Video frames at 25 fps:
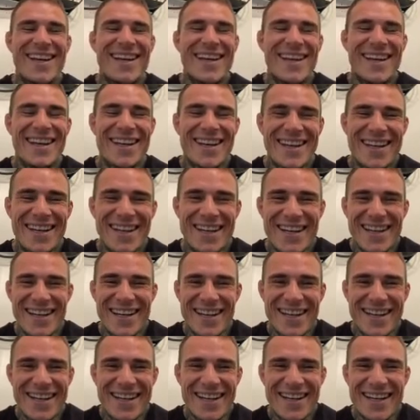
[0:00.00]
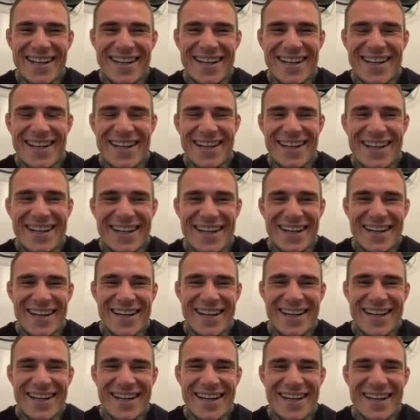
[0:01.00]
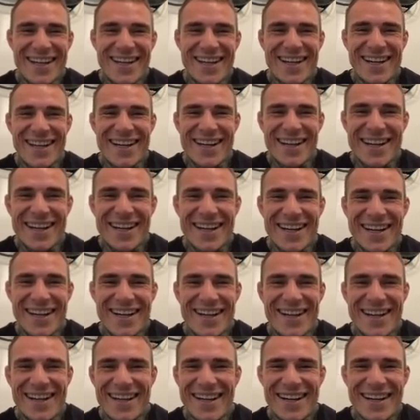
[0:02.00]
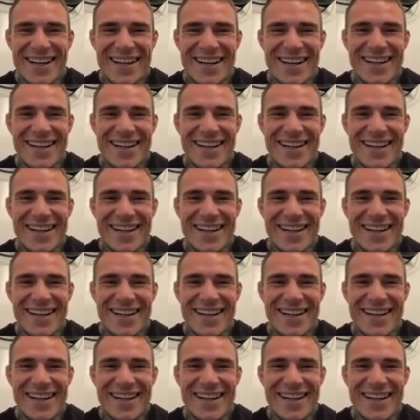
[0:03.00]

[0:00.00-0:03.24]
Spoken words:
(silent)